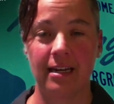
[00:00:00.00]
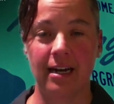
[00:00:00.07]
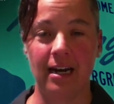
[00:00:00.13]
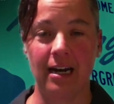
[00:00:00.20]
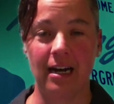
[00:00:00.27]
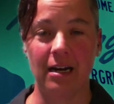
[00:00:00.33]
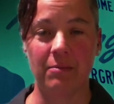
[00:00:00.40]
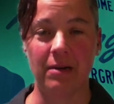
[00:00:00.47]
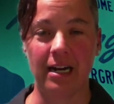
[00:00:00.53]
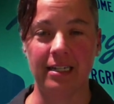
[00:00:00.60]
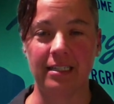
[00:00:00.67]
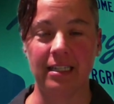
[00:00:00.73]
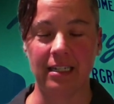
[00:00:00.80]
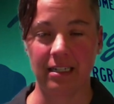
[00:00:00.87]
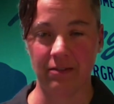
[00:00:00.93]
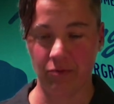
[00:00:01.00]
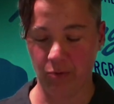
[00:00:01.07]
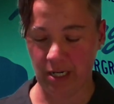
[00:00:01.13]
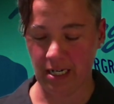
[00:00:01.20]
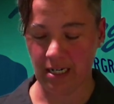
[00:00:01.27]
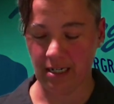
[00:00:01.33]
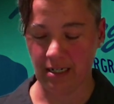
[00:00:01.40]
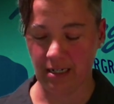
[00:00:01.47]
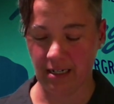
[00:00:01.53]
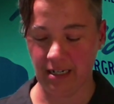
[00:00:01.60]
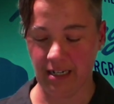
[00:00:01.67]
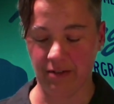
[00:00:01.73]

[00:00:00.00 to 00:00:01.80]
I think if we